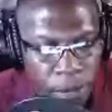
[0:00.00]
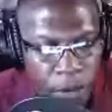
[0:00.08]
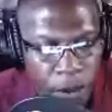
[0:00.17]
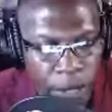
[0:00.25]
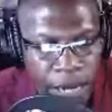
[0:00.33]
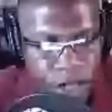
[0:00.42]

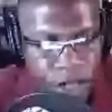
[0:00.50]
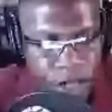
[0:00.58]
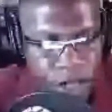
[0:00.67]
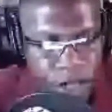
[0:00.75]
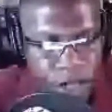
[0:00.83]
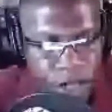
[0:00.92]
they're not
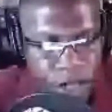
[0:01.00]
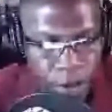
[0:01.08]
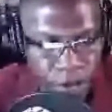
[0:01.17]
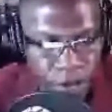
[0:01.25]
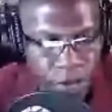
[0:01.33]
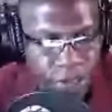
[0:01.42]
too
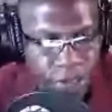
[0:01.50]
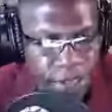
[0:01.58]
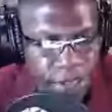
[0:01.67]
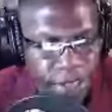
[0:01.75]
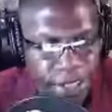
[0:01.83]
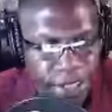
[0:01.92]
innovative.
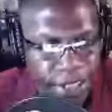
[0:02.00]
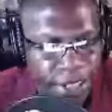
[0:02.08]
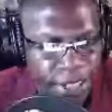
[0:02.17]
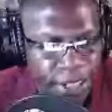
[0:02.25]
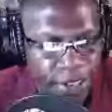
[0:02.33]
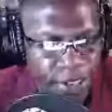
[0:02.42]

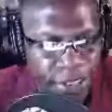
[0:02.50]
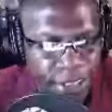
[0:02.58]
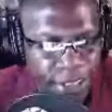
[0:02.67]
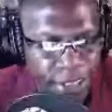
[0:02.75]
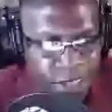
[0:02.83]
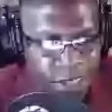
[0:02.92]

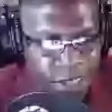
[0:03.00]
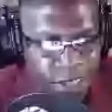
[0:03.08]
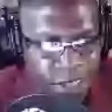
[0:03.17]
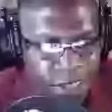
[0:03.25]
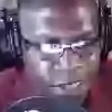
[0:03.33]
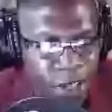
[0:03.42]
They're
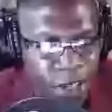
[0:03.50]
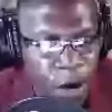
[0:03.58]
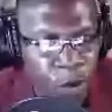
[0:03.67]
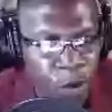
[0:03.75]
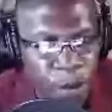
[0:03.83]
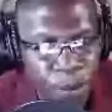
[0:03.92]
not
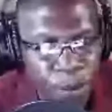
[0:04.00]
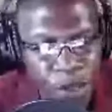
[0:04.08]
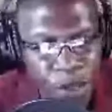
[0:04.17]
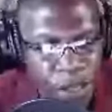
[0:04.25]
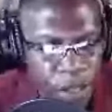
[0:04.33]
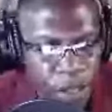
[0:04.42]
really
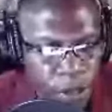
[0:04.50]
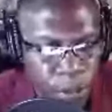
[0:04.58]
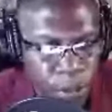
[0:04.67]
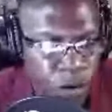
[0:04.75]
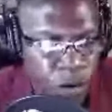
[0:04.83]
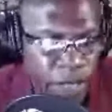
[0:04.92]

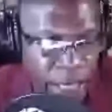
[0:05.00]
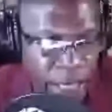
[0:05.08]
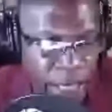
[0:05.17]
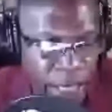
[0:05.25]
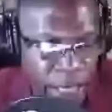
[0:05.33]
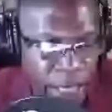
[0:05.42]
moving the
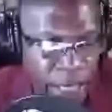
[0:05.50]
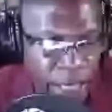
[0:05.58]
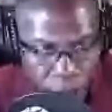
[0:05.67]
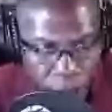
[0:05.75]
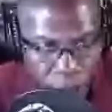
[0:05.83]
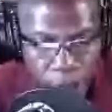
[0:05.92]
needle for
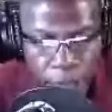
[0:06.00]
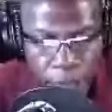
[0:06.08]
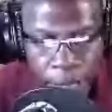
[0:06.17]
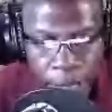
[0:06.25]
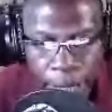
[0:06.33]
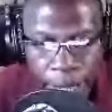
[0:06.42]
me.
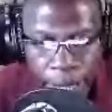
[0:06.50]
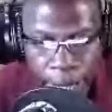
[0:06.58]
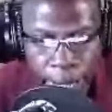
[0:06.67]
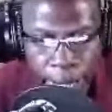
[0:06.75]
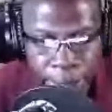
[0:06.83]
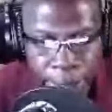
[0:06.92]

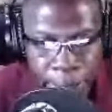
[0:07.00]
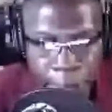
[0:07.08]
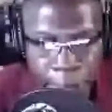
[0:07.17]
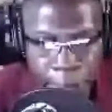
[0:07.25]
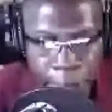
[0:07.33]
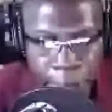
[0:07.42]
And
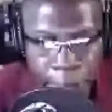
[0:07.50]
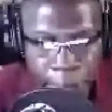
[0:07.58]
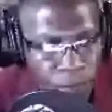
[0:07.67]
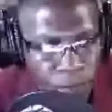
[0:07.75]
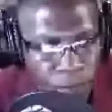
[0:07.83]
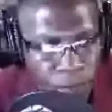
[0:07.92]

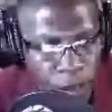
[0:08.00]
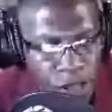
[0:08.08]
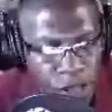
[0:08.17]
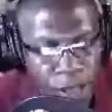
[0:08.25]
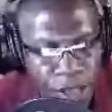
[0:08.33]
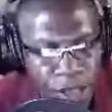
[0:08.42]

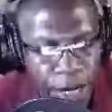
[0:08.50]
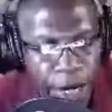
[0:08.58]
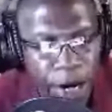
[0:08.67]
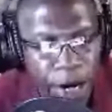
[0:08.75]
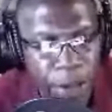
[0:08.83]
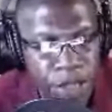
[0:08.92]
Senator
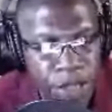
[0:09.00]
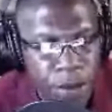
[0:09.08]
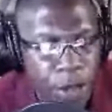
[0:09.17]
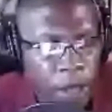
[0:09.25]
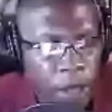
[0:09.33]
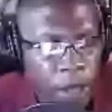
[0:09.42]
Harris,
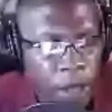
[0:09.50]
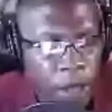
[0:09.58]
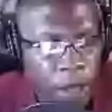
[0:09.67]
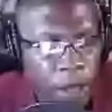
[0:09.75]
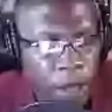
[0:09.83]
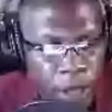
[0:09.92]

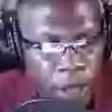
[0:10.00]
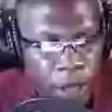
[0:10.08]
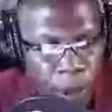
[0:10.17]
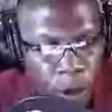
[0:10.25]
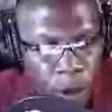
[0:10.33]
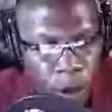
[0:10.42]
given
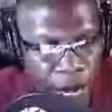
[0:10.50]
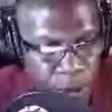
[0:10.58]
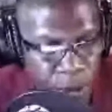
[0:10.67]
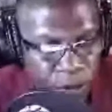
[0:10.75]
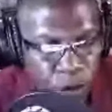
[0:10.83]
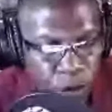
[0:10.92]
her
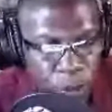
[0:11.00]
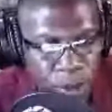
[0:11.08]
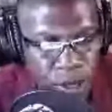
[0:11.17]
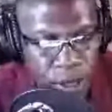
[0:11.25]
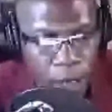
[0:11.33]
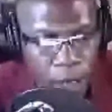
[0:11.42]
past
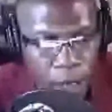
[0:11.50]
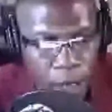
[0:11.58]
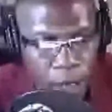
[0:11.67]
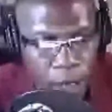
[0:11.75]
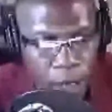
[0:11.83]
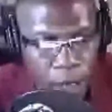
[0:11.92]
performance
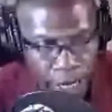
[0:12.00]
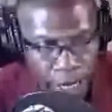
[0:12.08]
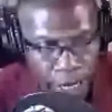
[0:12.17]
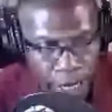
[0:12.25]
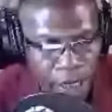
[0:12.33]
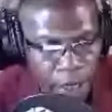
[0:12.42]
on
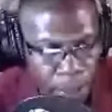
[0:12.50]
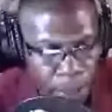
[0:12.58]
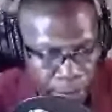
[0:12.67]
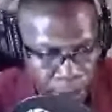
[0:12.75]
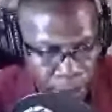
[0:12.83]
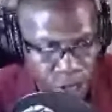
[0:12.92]
stage in the
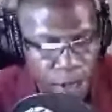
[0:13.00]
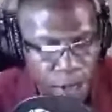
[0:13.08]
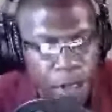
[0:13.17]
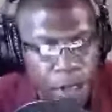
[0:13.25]
debates,